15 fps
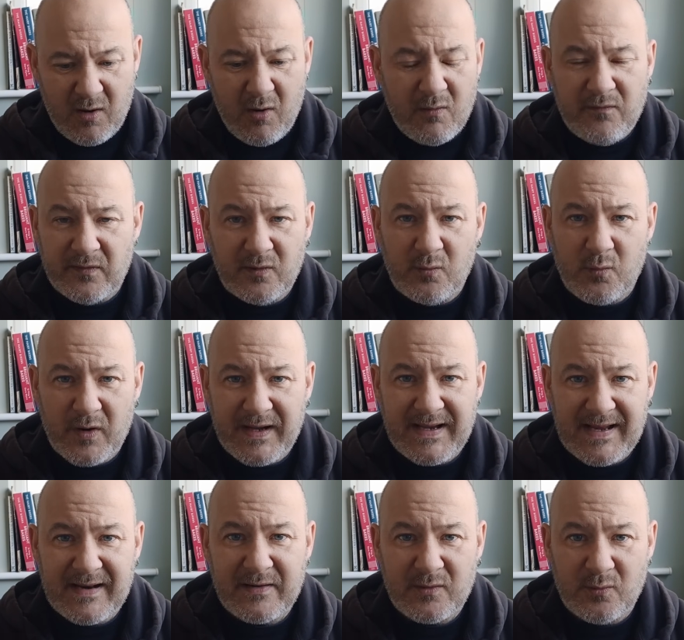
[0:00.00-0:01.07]
overlook what he
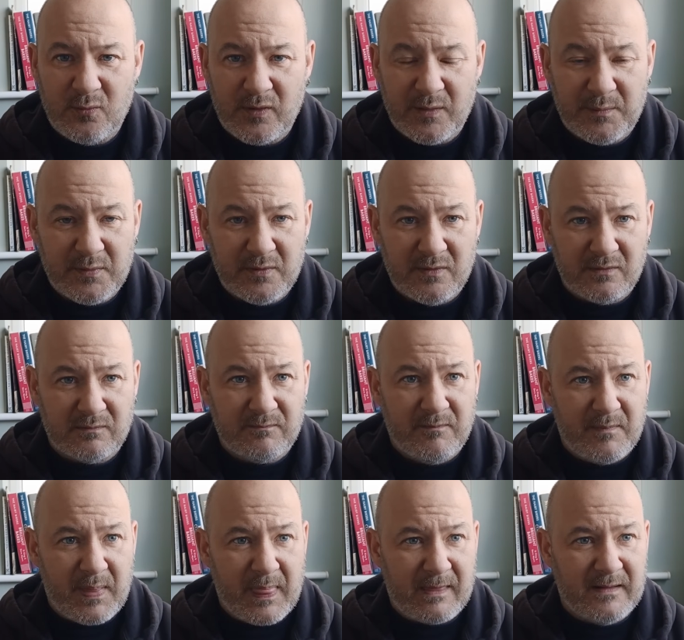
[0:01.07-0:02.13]
can do with the ball.
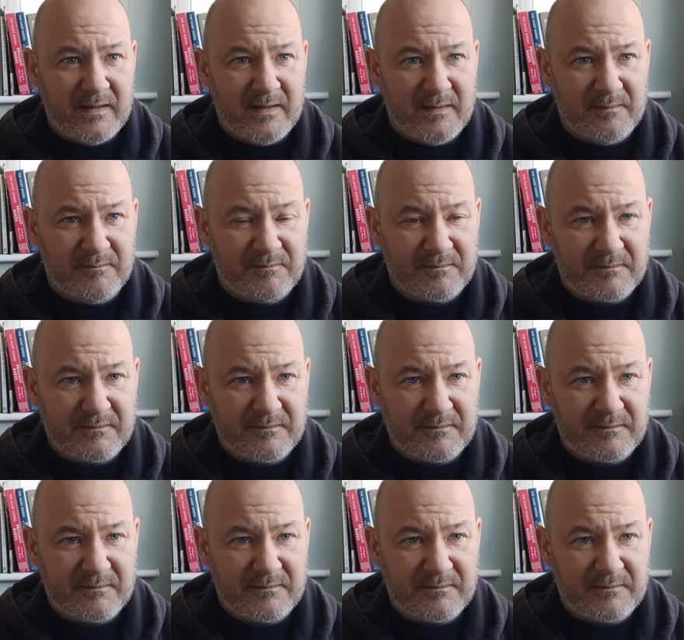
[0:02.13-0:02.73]
The